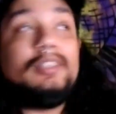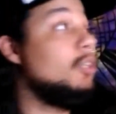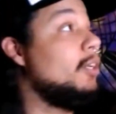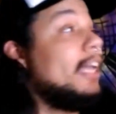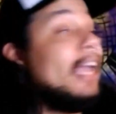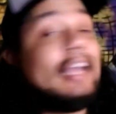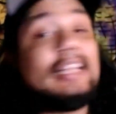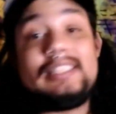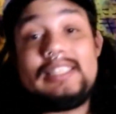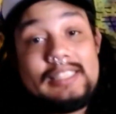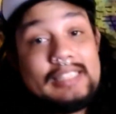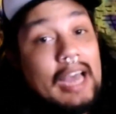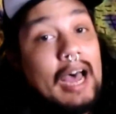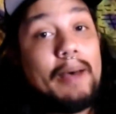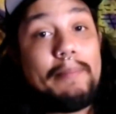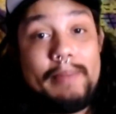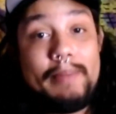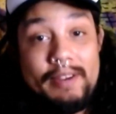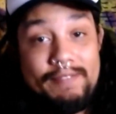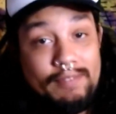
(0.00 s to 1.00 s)
You can't
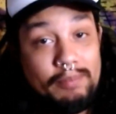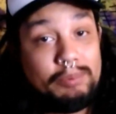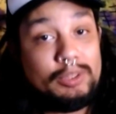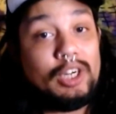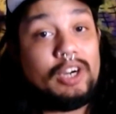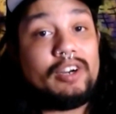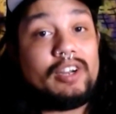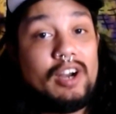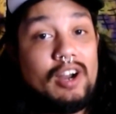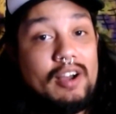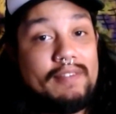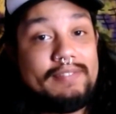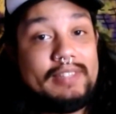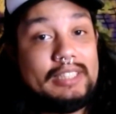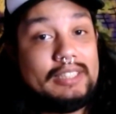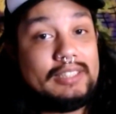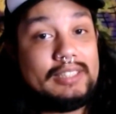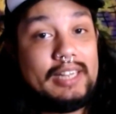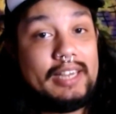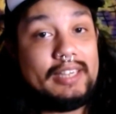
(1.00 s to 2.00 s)
stop me from jerking off
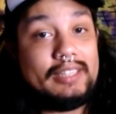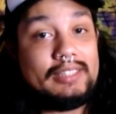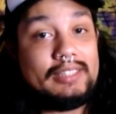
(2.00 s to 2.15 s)
these days.